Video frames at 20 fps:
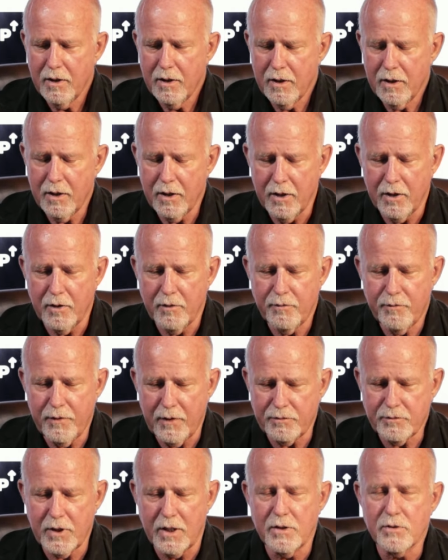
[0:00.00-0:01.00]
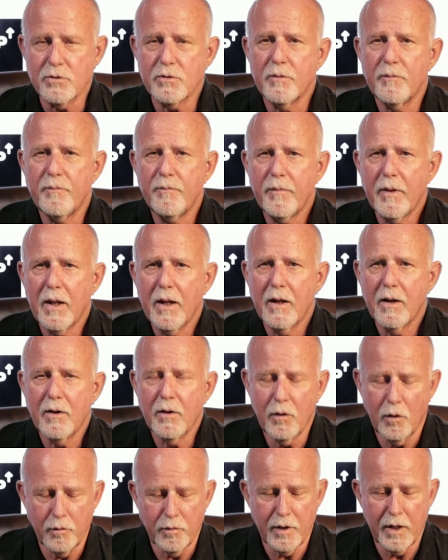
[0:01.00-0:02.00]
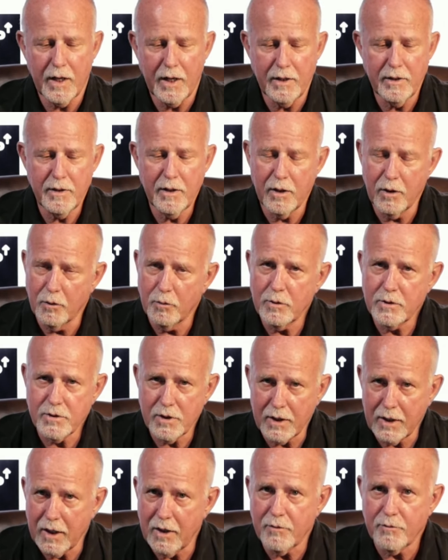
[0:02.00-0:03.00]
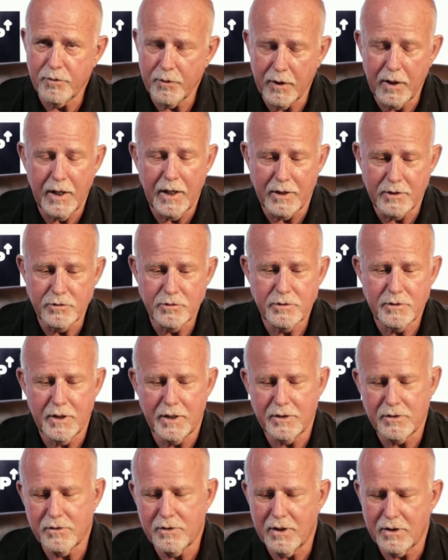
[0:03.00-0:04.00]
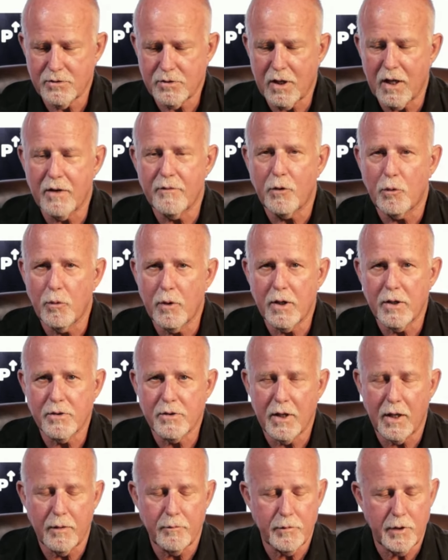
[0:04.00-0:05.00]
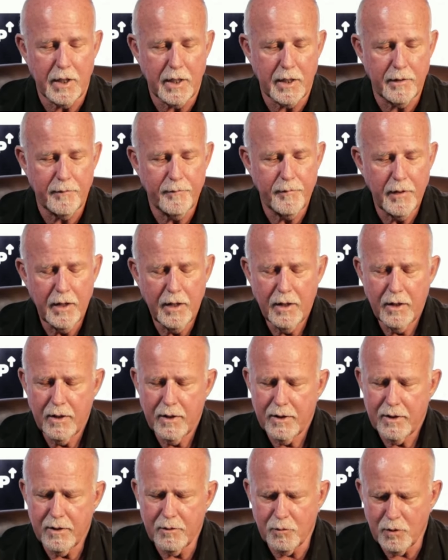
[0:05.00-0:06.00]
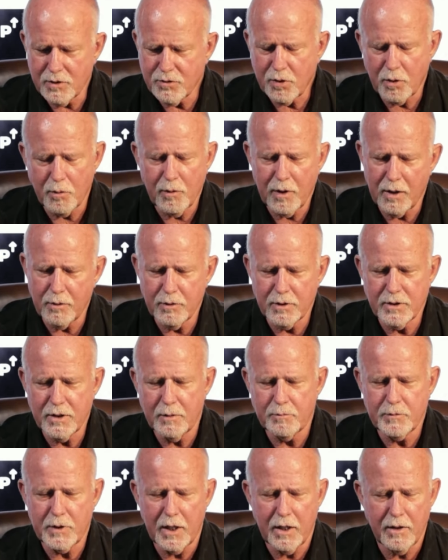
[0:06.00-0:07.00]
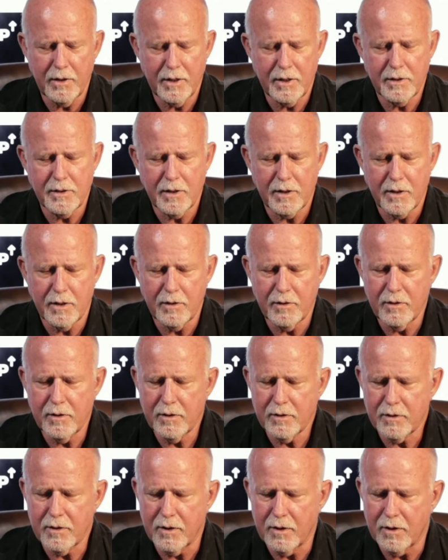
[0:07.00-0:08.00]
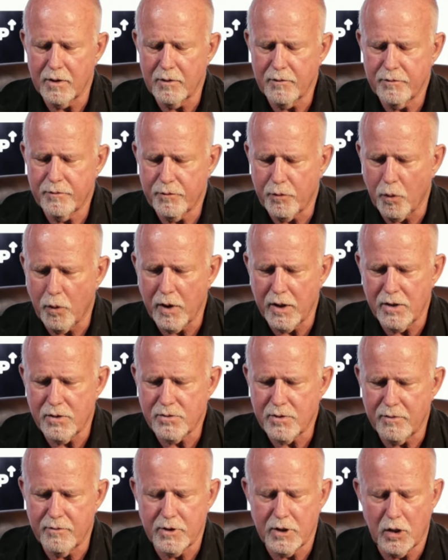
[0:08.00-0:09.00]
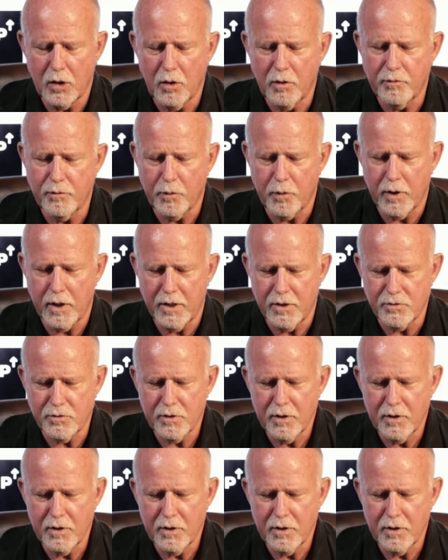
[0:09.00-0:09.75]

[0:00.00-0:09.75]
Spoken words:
50s overnight, which again for us, that's kind of a wintertime thing. And once in a while we'll dip down into the 40s, even the low 40s